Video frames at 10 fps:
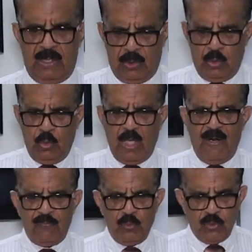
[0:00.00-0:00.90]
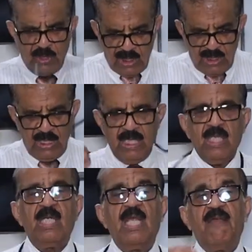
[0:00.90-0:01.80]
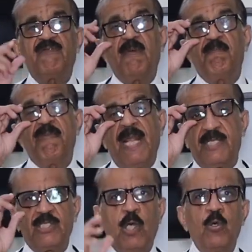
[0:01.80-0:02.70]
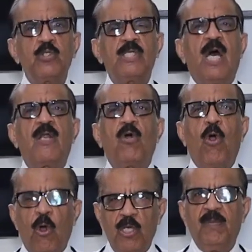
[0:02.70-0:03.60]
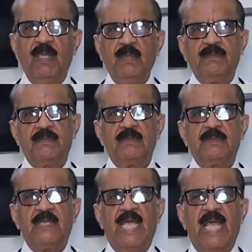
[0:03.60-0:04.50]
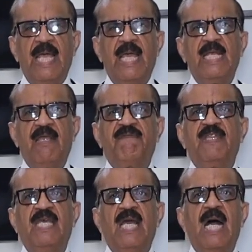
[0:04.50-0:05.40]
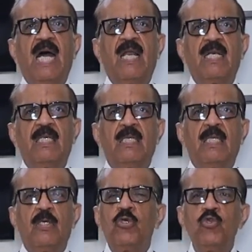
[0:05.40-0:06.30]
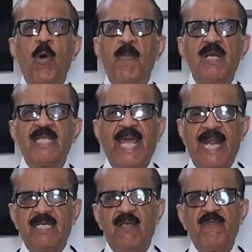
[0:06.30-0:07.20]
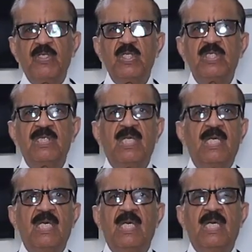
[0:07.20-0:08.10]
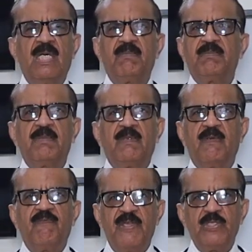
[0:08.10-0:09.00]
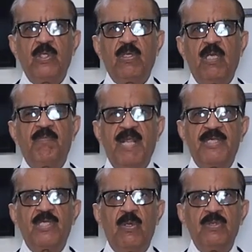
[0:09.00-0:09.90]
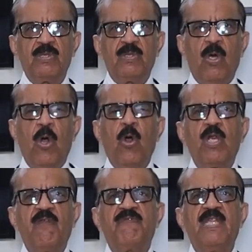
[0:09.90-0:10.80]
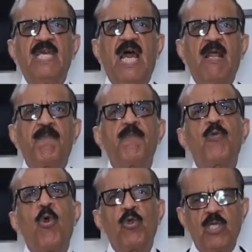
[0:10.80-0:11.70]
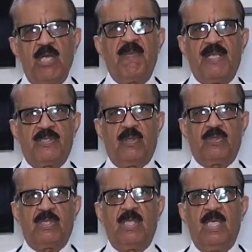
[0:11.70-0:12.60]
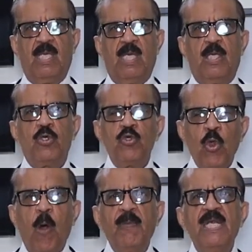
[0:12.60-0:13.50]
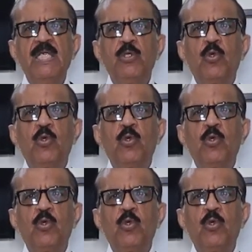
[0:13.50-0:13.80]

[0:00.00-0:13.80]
you have to see if the breath sounds are audible and if they are normal character, which is vesicular breath sounds, or if they are bronchial breath sounds. Normally you